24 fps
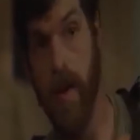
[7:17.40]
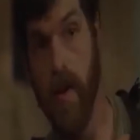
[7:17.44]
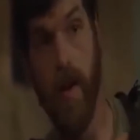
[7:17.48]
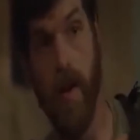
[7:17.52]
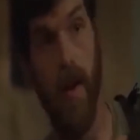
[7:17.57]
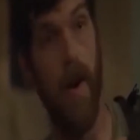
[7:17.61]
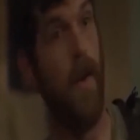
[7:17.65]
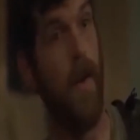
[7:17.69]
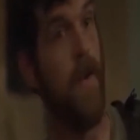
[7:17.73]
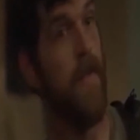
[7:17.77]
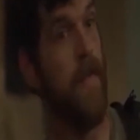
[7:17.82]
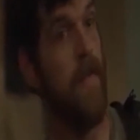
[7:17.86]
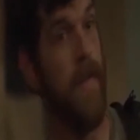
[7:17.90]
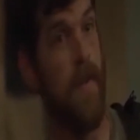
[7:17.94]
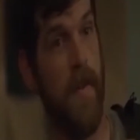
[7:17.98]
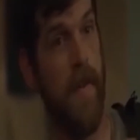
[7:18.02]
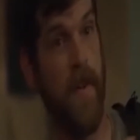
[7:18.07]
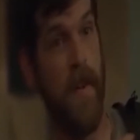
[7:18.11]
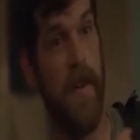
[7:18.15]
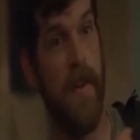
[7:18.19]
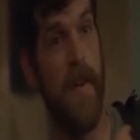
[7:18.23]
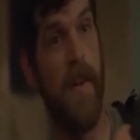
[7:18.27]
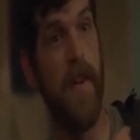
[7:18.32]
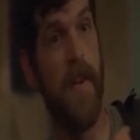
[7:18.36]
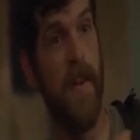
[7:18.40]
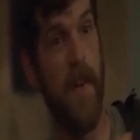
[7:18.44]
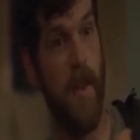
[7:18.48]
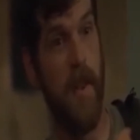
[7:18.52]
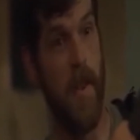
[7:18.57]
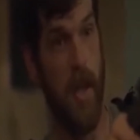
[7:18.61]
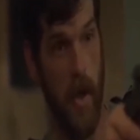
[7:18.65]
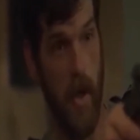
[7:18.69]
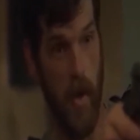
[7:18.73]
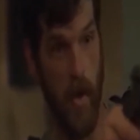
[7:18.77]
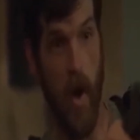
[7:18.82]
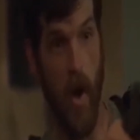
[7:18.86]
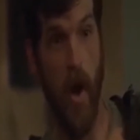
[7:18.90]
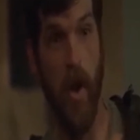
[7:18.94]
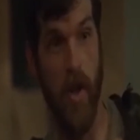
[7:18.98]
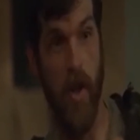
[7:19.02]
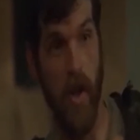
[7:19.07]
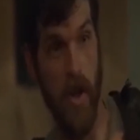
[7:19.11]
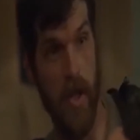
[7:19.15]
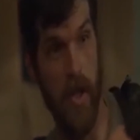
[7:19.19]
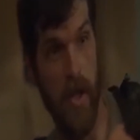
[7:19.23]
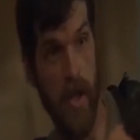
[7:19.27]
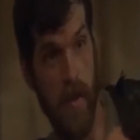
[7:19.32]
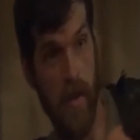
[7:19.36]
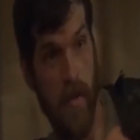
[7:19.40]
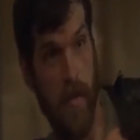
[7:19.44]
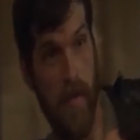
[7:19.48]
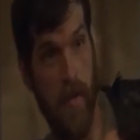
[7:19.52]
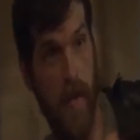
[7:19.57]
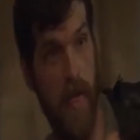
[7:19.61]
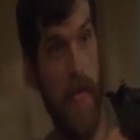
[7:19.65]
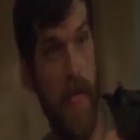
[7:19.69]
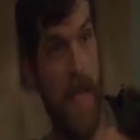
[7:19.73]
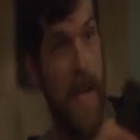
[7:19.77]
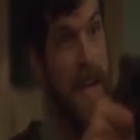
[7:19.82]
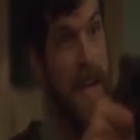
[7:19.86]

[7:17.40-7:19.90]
their own." Cliff however was a police officer,